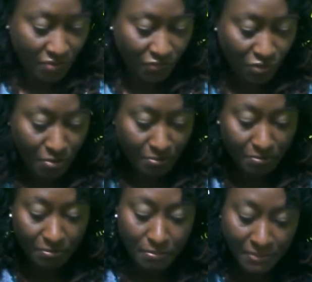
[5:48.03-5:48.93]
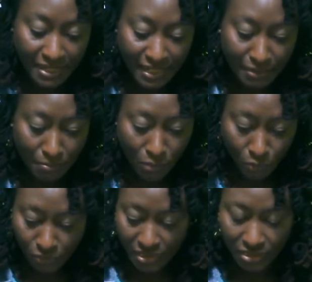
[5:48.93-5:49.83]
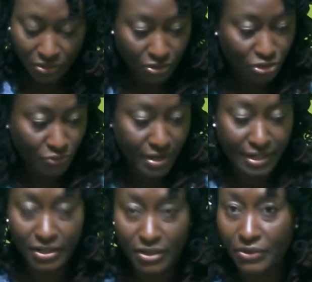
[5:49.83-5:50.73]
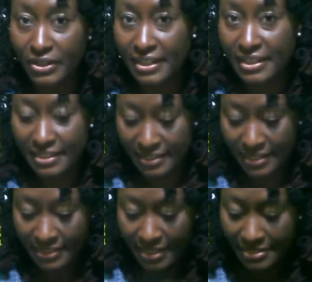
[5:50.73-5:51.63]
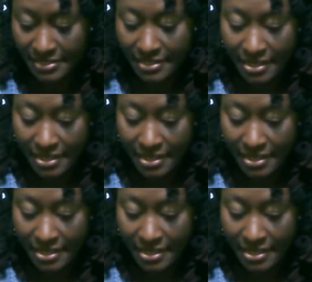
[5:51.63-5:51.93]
from getting moldy or drying out or anything like that.